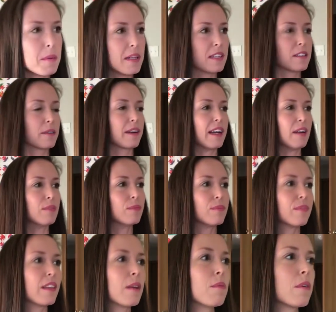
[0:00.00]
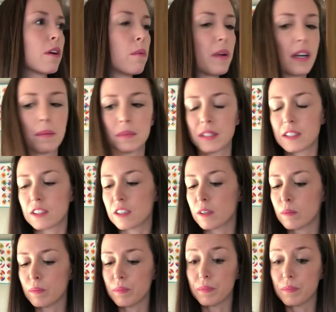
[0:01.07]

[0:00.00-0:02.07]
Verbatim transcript: minutes, okay? And we'll go wake up sister.